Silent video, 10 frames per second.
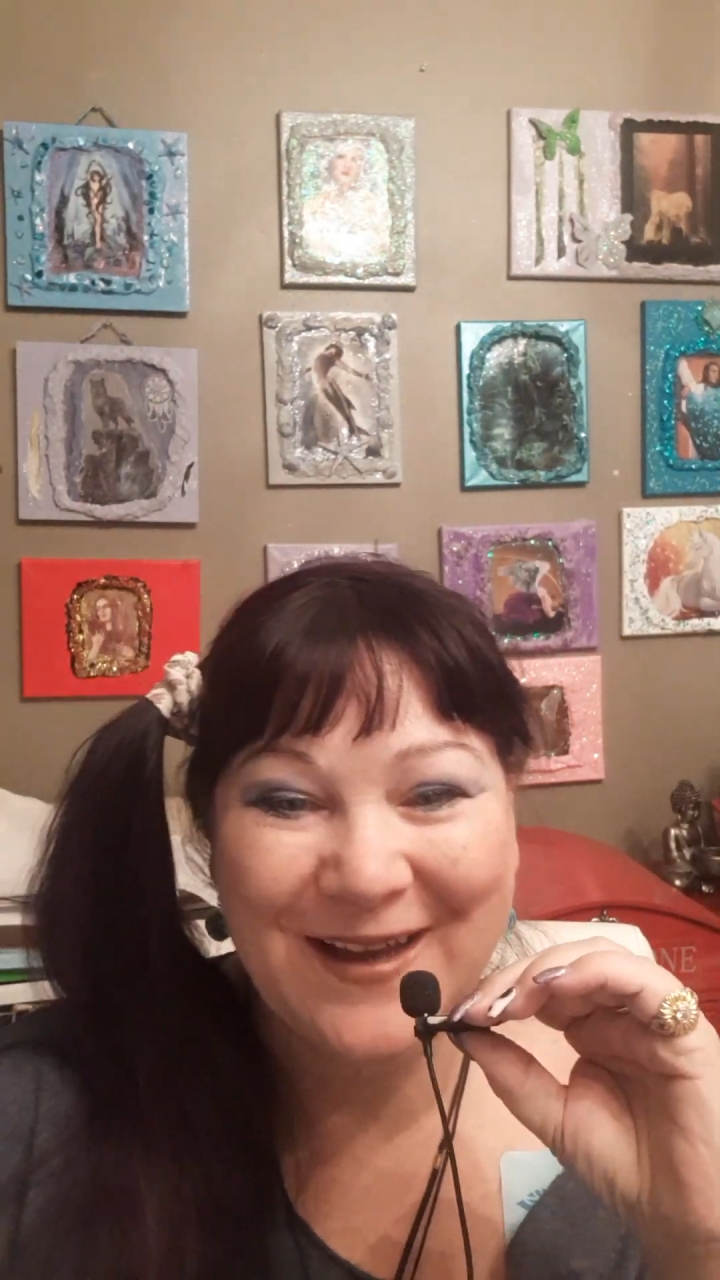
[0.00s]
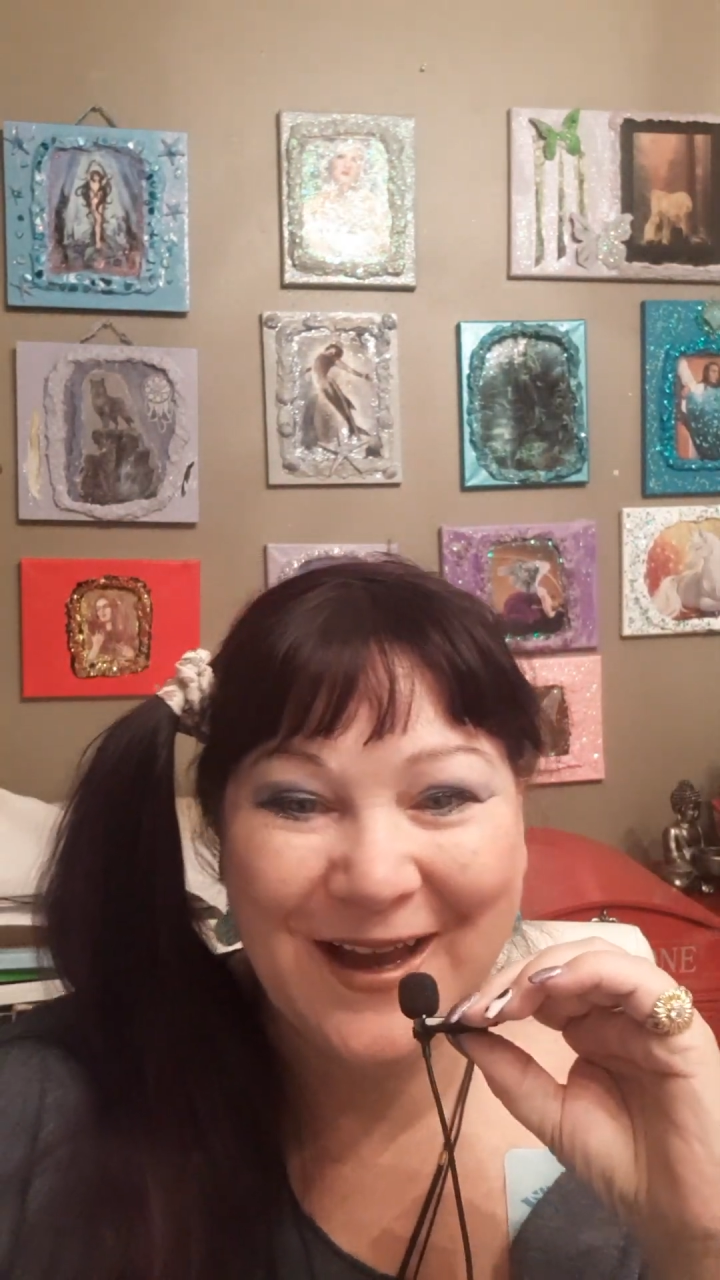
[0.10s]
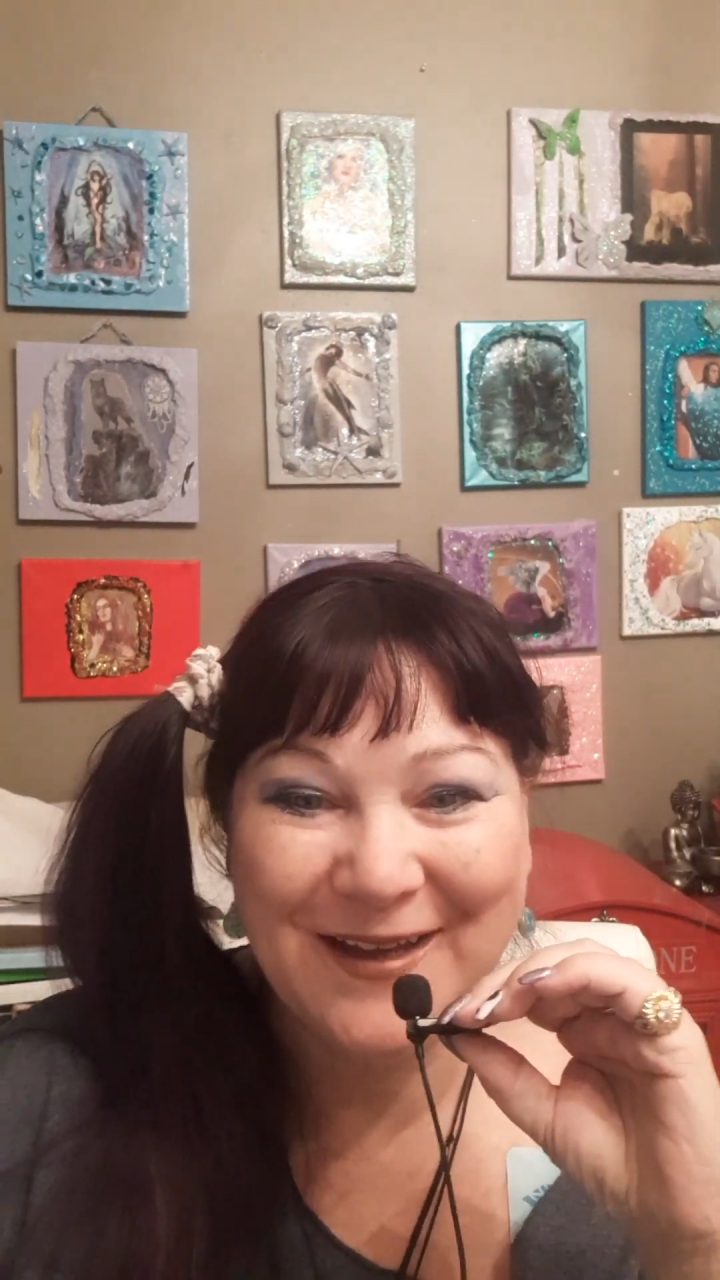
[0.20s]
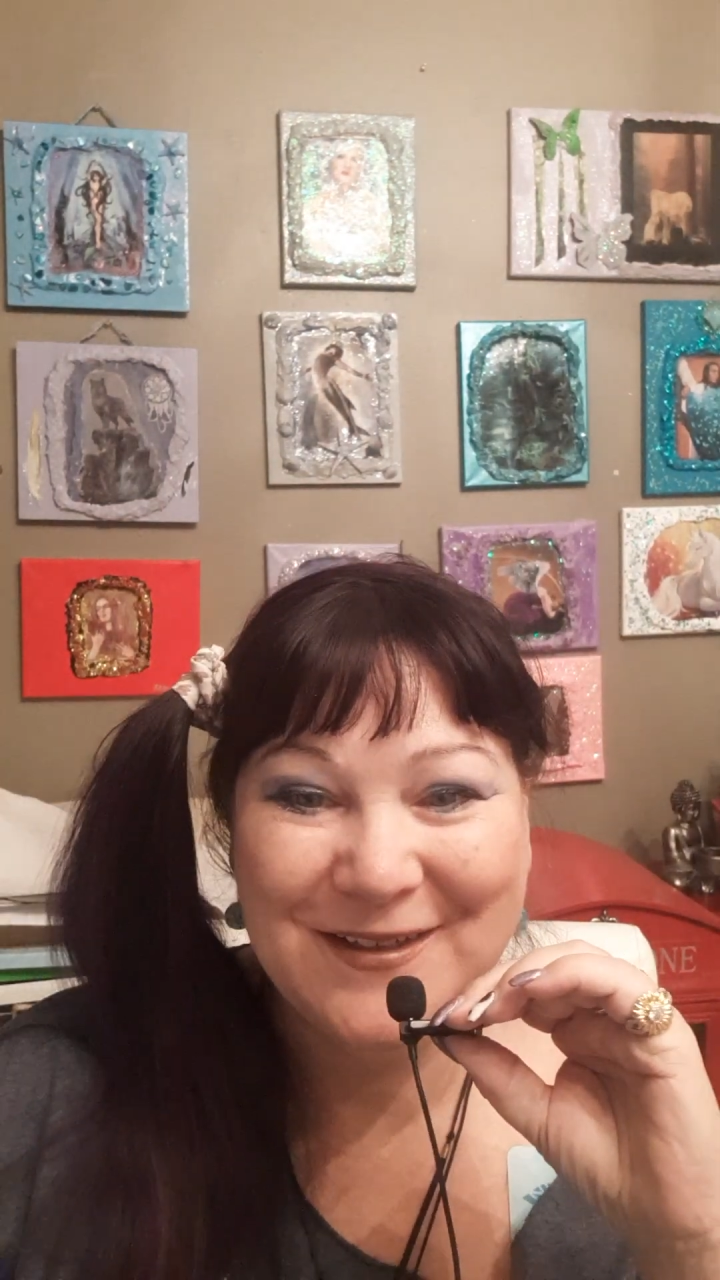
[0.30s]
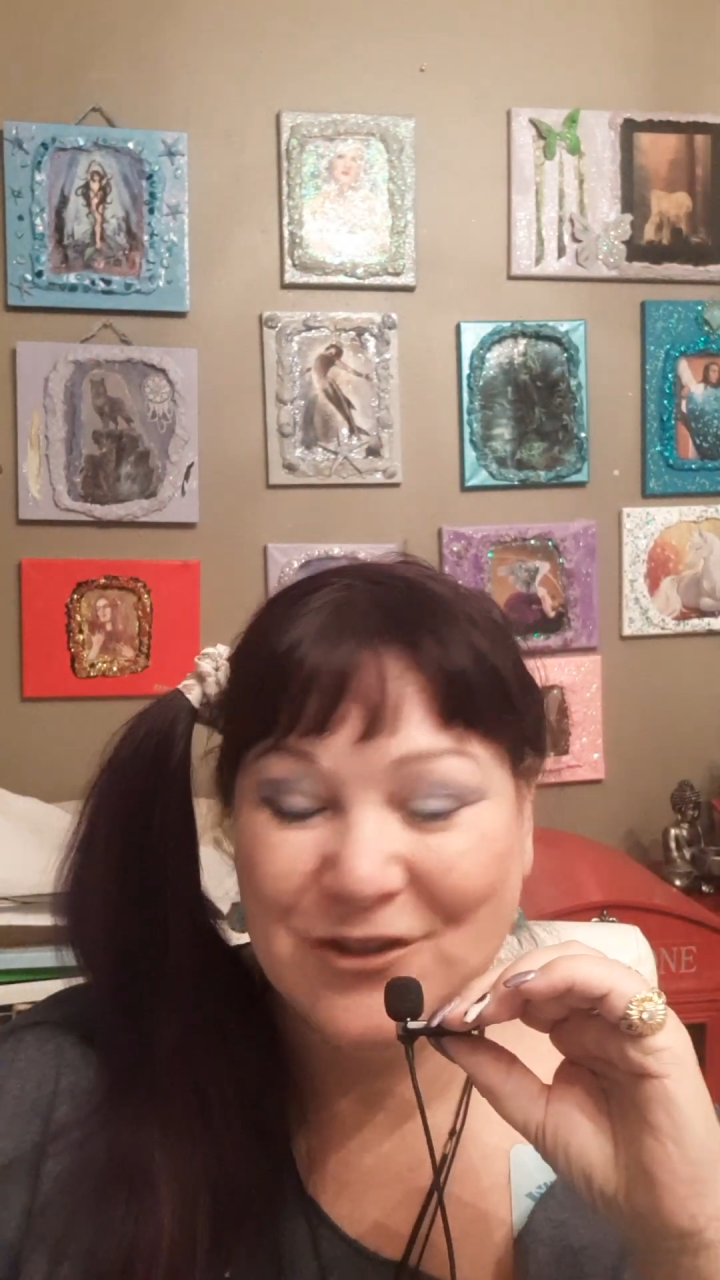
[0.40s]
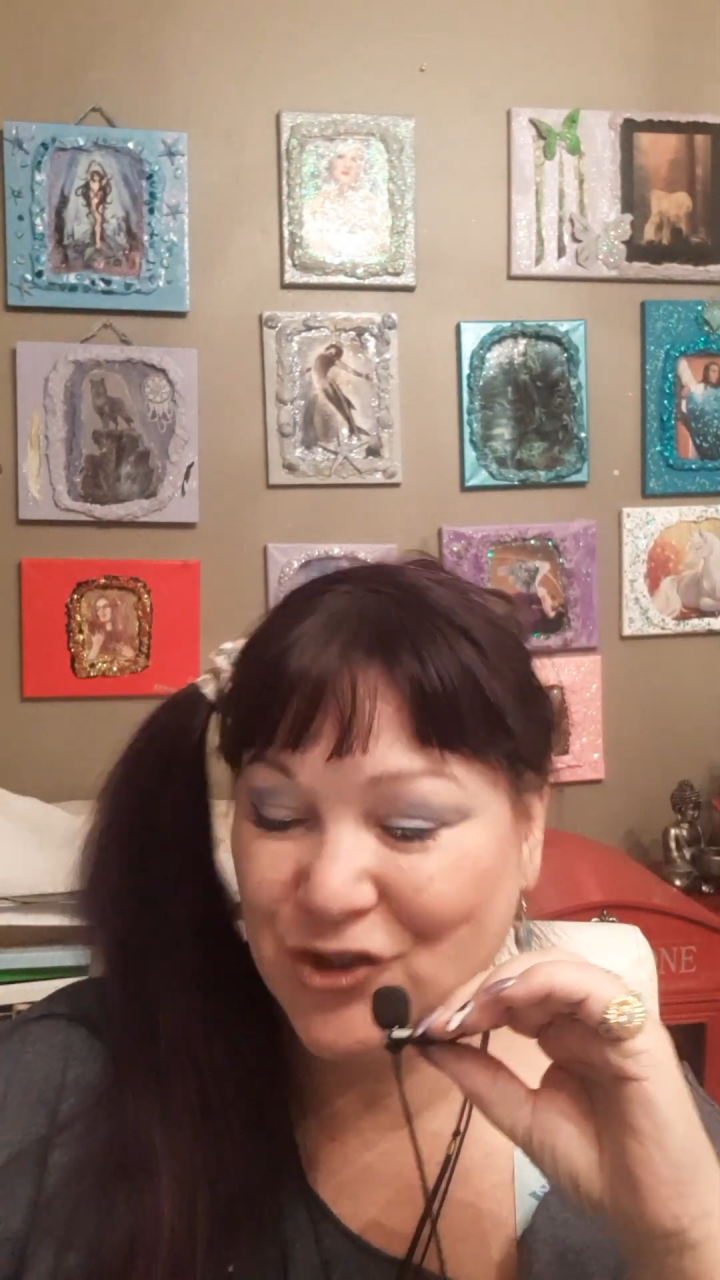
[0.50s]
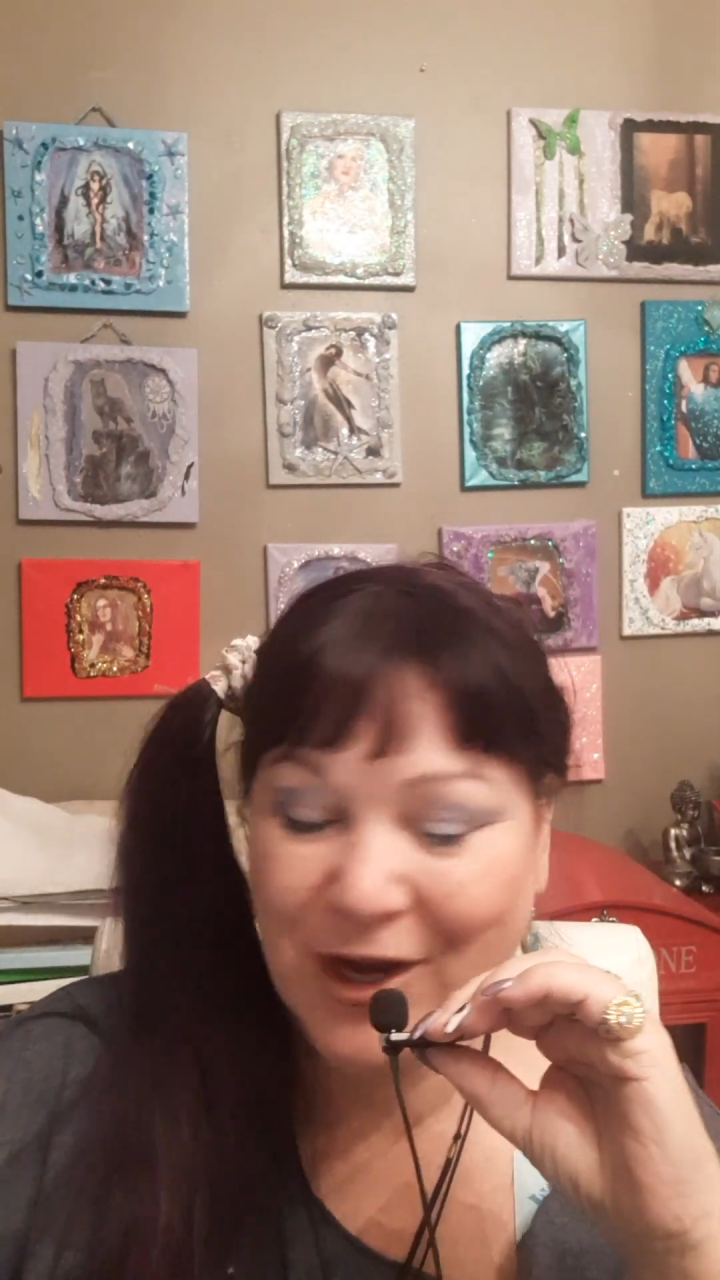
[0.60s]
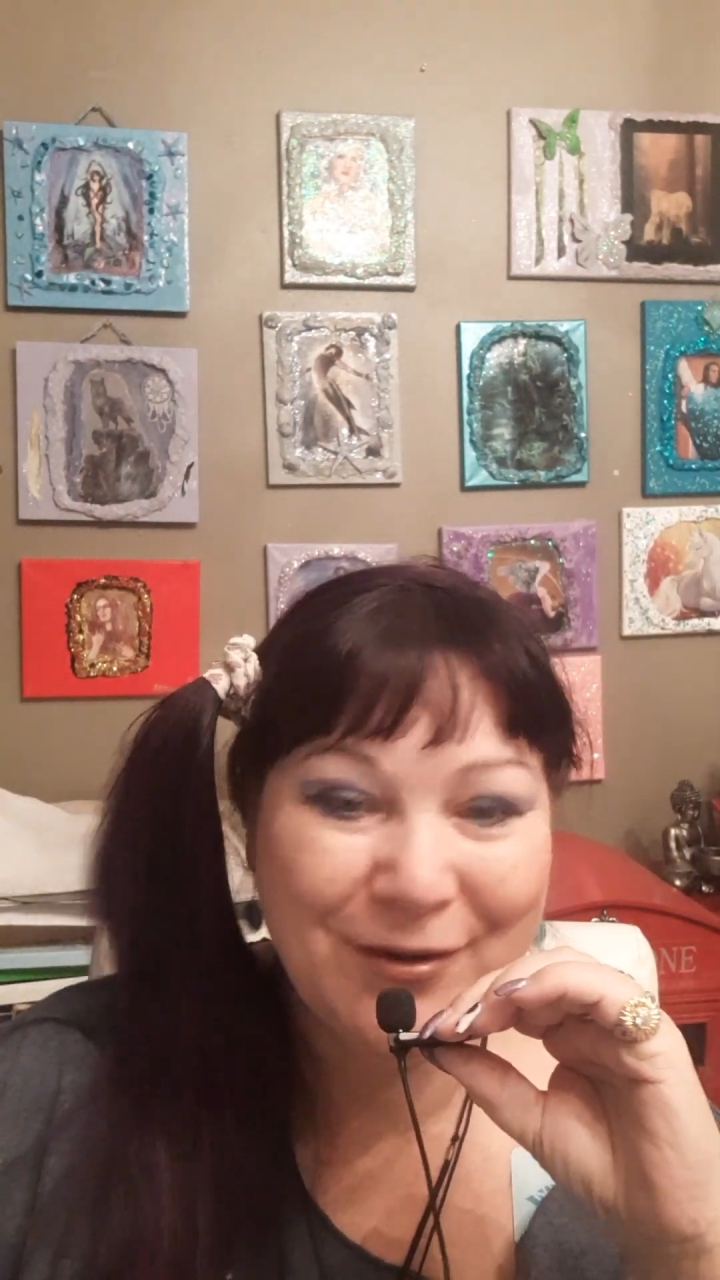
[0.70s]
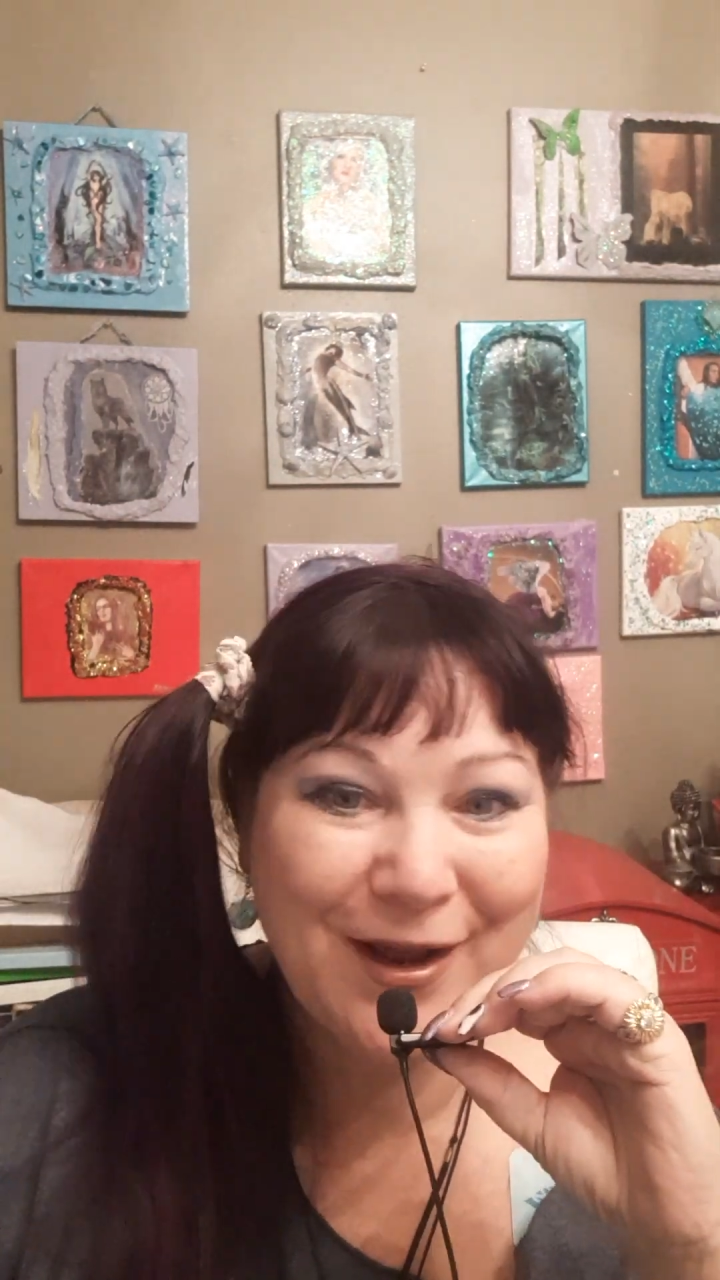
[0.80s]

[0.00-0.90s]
Hi, shout